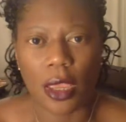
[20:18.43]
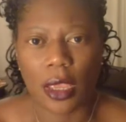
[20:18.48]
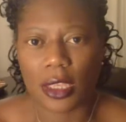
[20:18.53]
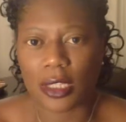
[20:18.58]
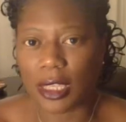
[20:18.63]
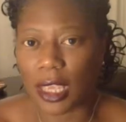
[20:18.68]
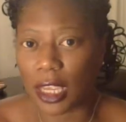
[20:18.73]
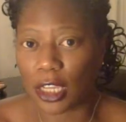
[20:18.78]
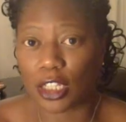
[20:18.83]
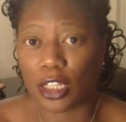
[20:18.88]

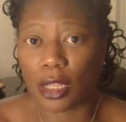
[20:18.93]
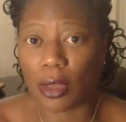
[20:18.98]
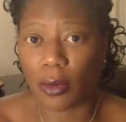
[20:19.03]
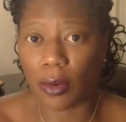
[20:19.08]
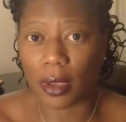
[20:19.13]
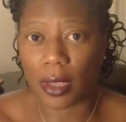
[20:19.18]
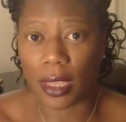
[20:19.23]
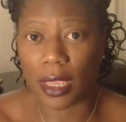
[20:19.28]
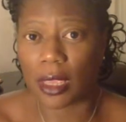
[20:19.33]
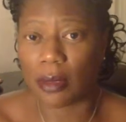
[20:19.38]
is actually
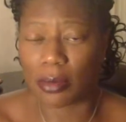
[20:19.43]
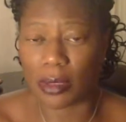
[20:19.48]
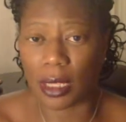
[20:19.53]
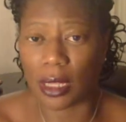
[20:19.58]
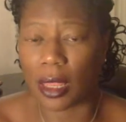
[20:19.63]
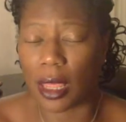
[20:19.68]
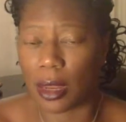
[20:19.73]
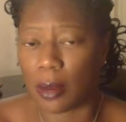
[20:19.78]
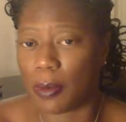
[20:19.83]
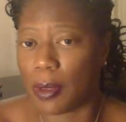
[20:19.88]
what keeps a
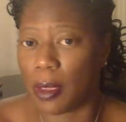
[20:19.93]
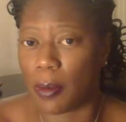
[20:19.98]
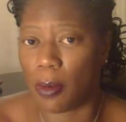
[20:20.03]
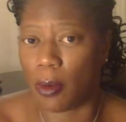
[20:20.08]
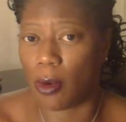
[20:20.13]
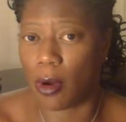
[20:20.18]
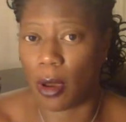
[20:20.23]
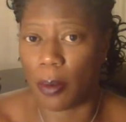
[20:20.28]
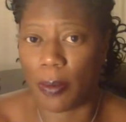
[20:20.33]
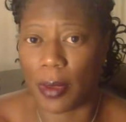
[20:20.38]
lot of
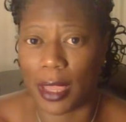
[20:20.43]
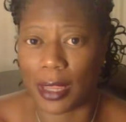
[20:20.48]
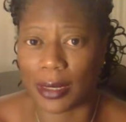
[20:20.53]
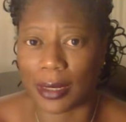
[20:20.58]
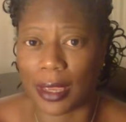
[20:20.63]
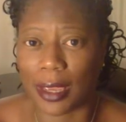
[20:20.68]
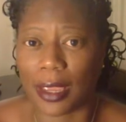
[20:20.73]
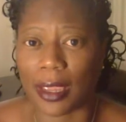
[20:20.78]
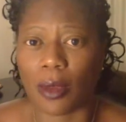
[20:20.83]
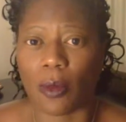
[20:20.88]
people up at
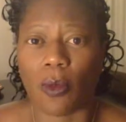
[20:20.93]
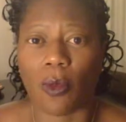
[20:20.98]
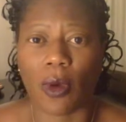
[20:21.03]
night